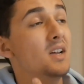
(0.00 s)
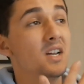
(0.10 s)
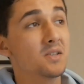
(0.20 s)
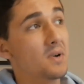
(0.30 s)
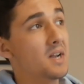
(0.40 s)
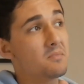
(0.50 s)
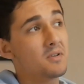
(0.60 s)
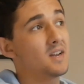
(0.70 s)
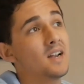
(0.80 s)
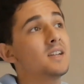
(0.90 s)
It's raining
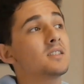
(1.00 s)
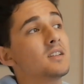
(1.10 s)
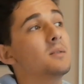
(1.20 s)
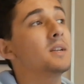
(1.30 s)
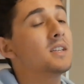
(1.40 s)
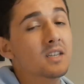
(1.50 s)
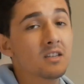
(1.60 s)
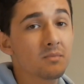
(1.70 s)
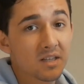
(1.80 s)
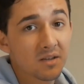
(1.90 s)
pretty nicely. I mean, it's
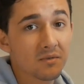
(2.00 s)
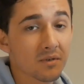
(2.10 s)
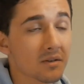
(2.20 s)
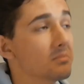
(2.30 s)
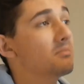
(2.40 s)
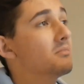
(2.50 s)
going to be good for